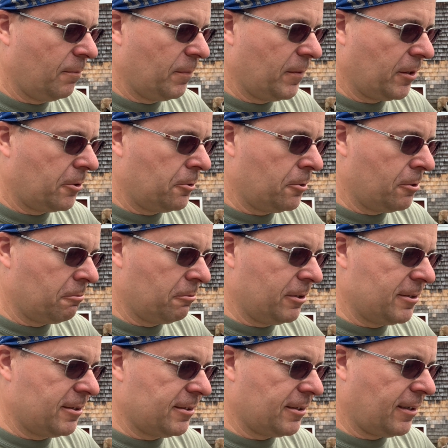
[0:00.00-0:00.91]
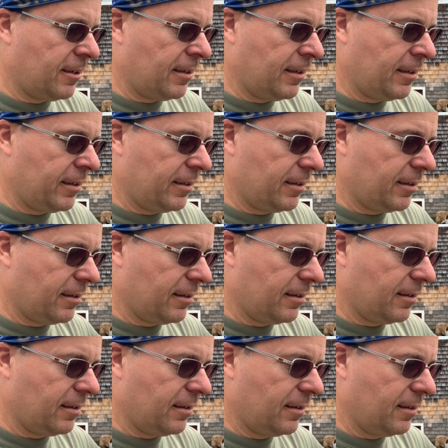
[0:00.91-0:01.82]
a cordwood saw,
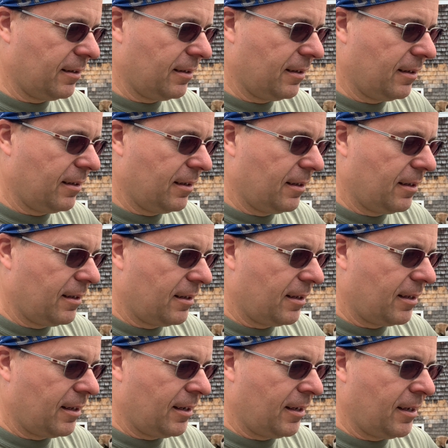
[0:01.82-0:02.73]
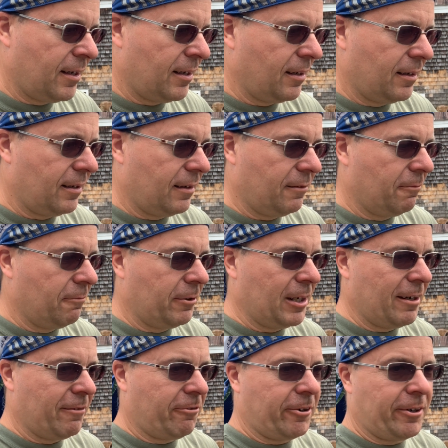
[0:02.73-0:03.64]
and
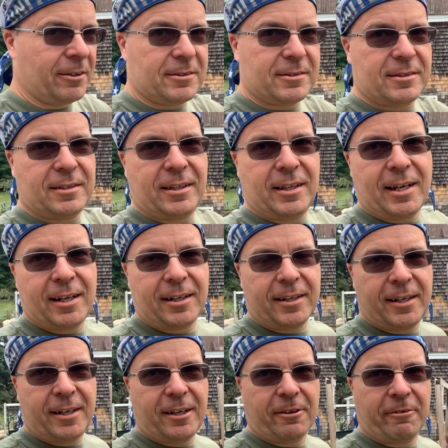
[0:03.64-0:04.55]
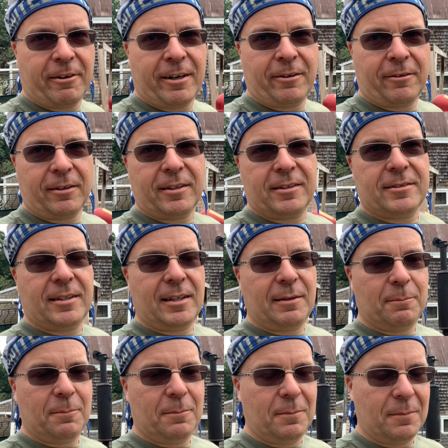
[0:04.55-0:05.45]
whatever else he had kicking around, because
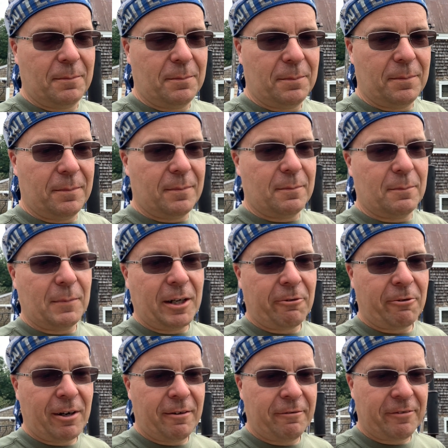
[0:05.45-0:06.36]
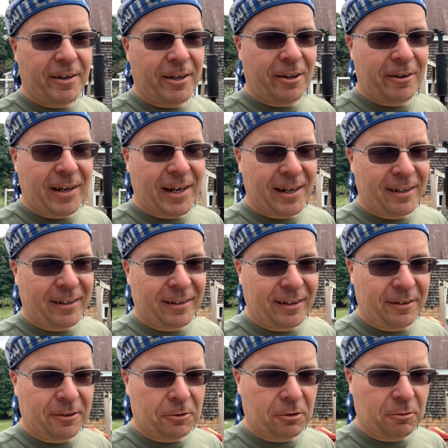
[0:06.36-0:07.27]
my grandfather had
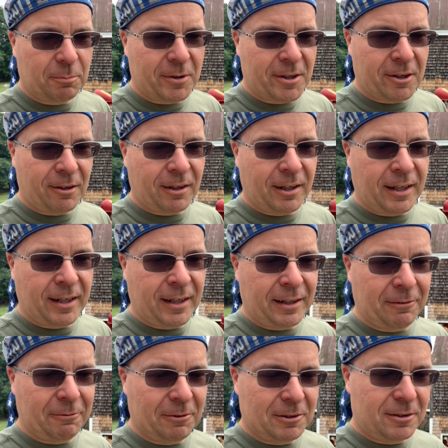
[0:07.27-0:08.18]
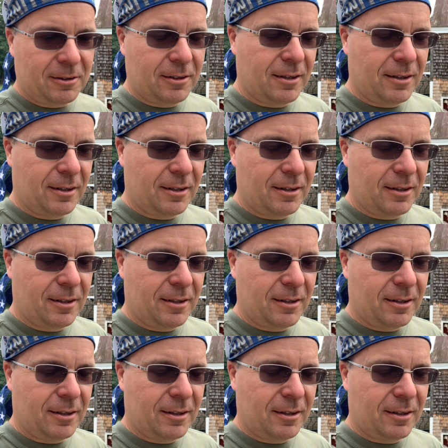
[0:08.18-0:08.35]
an old Model A with